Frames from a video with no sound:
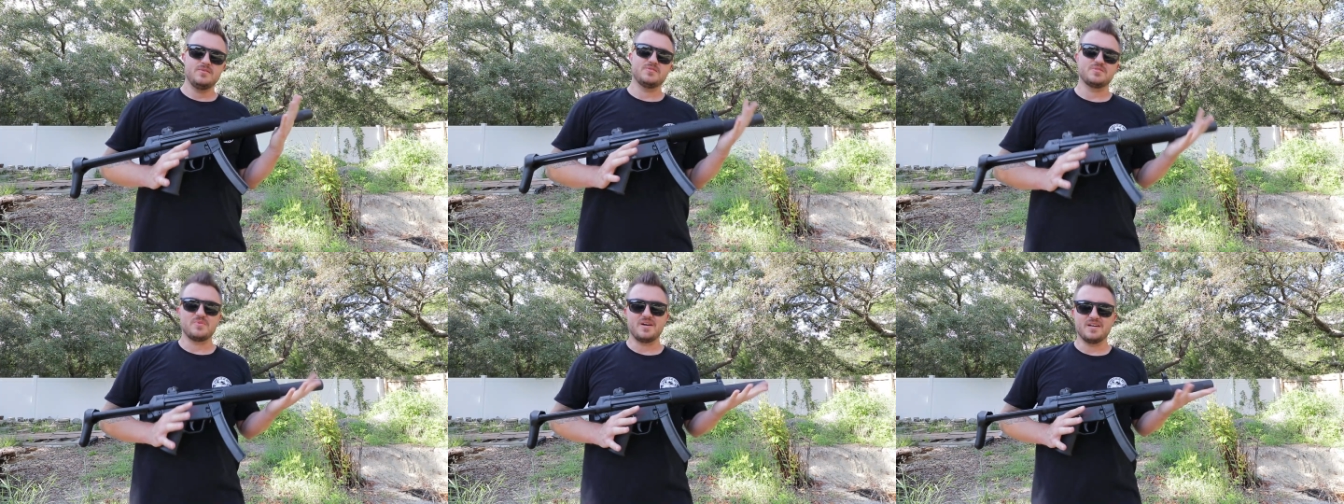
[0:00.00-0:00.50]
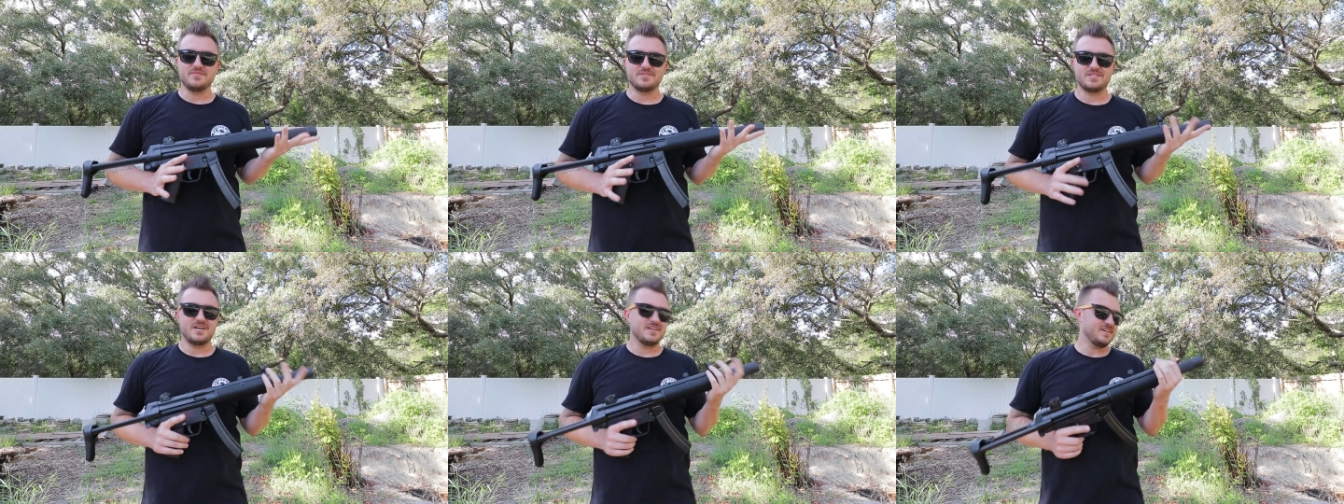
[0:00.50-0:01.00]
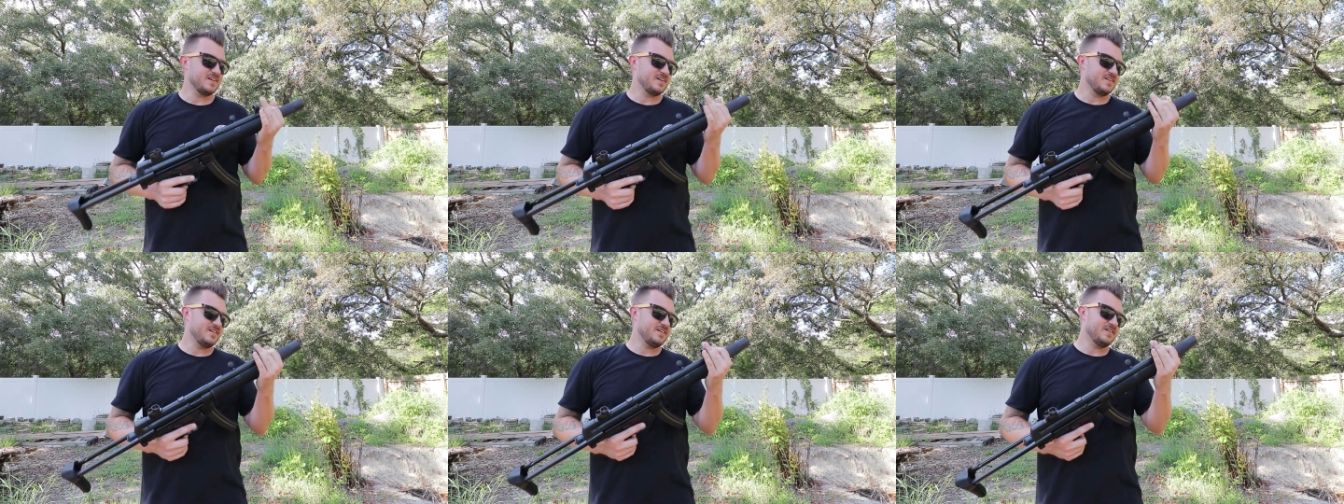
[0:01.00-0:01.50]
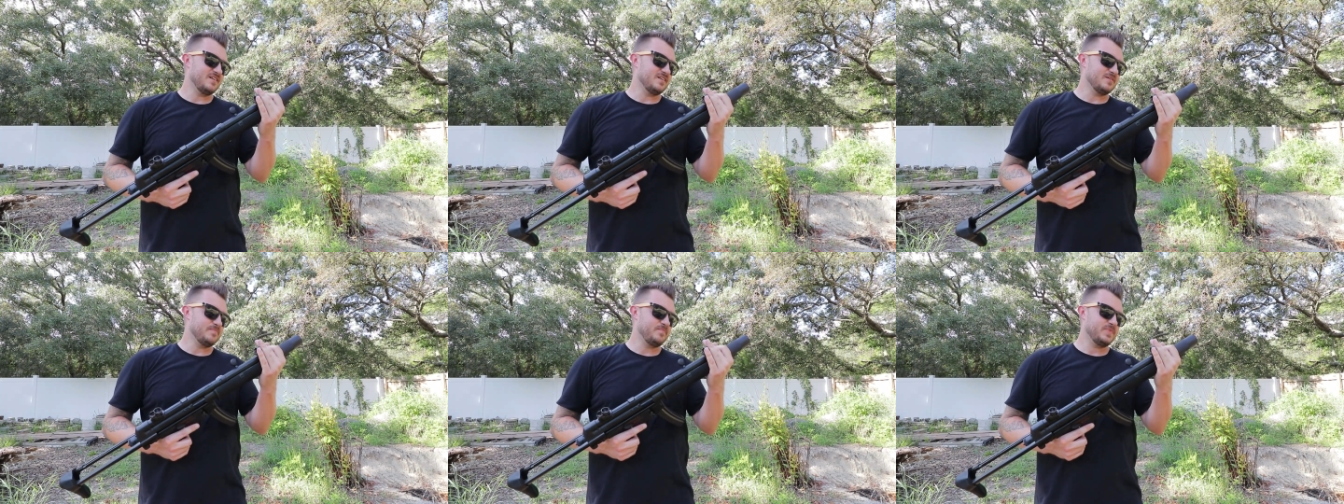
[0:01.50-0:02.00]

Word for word: which is why I haven't shot it yet. Uh,